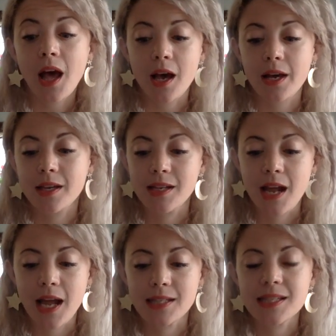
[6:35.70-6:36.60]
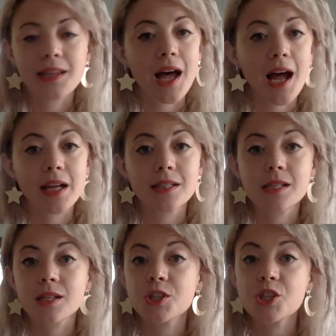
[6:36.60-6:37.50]
It has
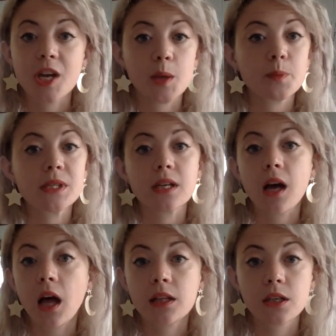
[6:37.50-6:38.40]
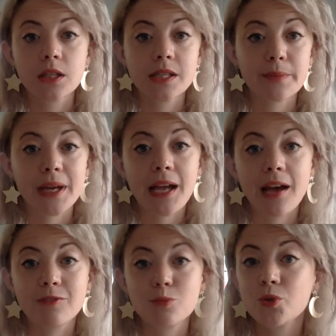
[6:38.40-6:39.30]
lines and shapes and colors. It might
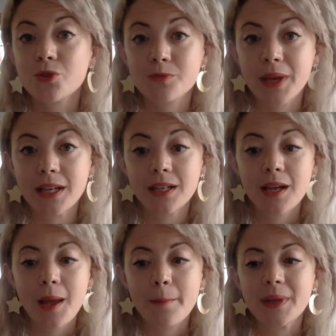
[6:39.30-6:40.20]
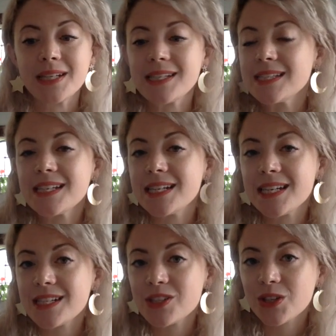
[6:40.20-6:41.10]
have movement, but it doesn't
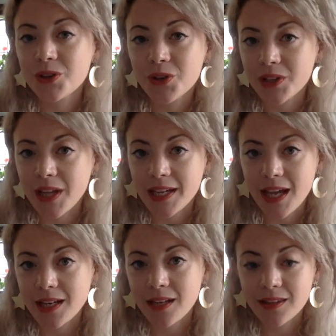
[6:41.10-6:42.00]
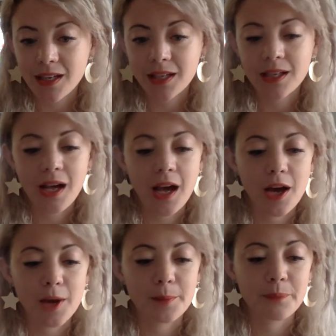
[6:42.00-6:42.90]
need to look like anything.
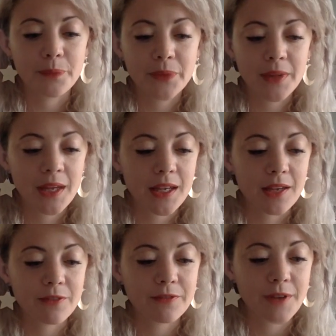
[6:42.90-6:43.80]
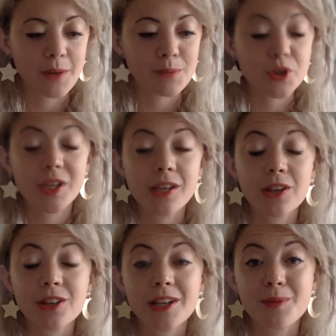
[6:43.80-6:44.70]
If a
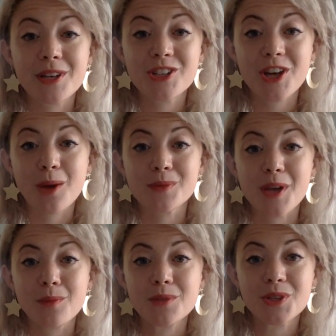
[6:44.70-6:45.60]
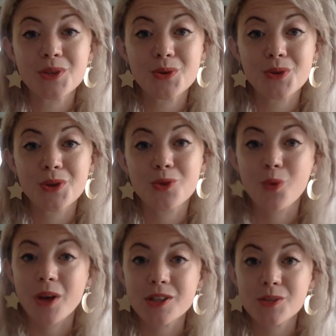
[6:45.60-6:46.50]
particular image comes up to you that you
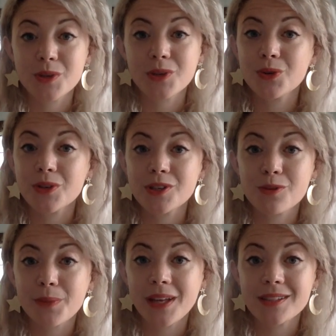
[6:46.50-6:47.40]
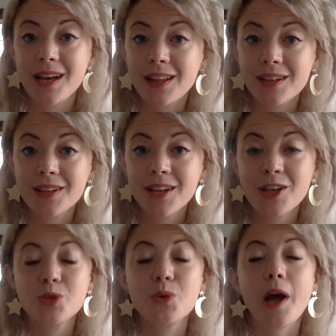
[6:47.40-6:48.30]
want to include in your mandala,
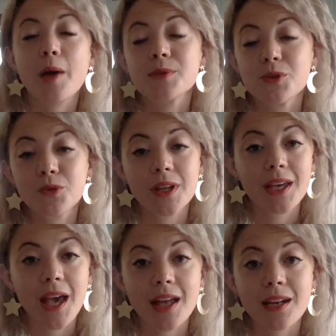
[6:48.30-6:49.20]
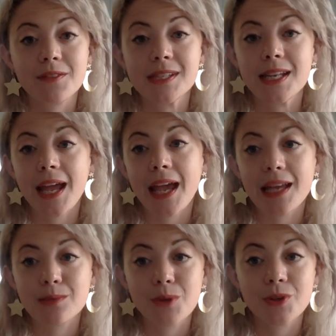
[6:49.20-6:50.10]
you absolutely can. I've seen
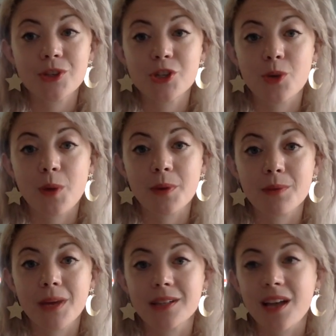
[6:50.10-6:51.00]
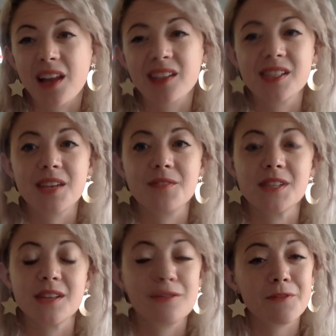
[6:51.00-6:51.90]
animals show up in mandalas. I've
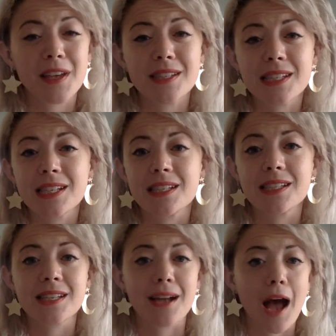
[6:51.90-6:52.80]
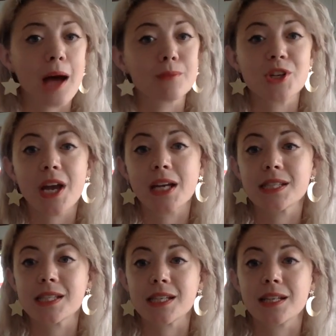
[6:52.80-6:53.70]
seen faces and
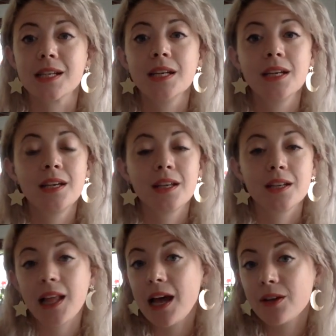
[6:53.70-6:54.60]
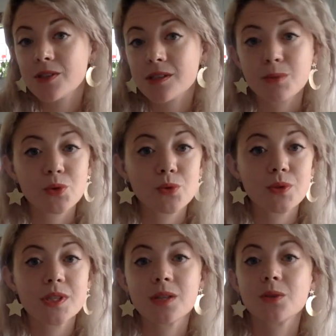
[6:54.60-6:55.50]
objects and clouds and
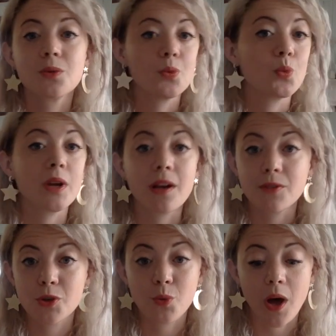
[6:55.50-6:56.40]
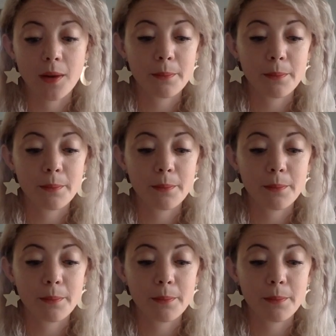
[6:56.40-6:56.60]
moons and whatever you want.